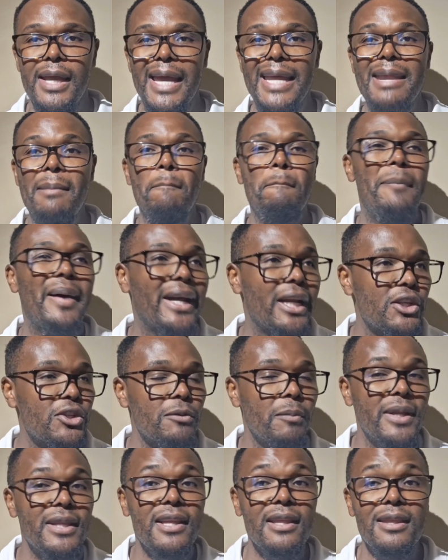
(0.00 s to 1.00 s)
and
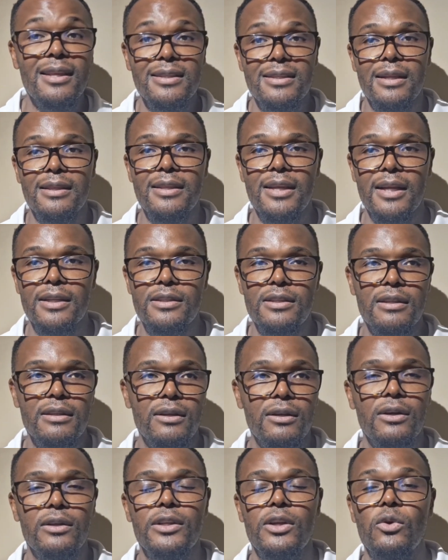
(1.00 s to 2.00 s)
embarrassment and things like that,
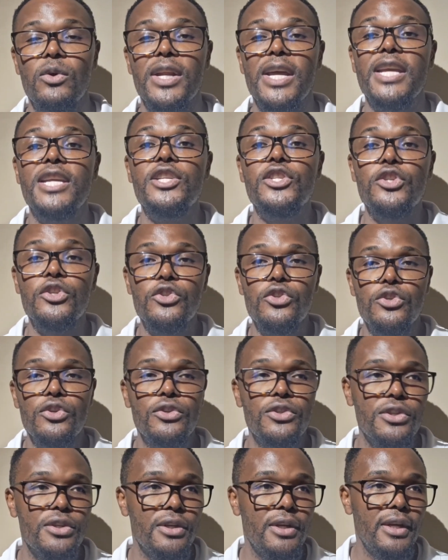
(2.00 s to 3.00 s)
no, they want to
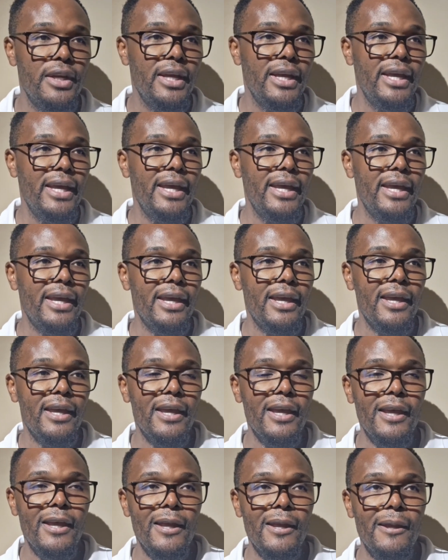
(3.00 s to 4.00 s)
institute
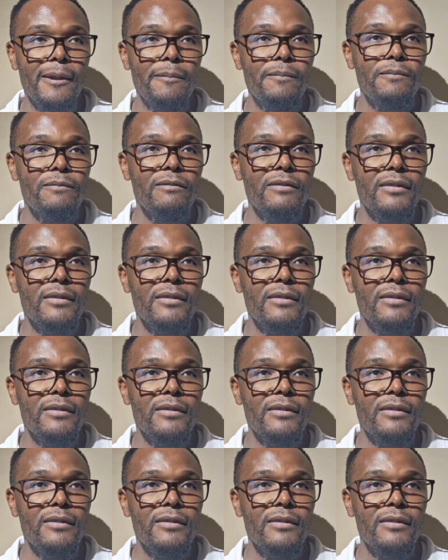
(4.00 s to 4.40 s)
a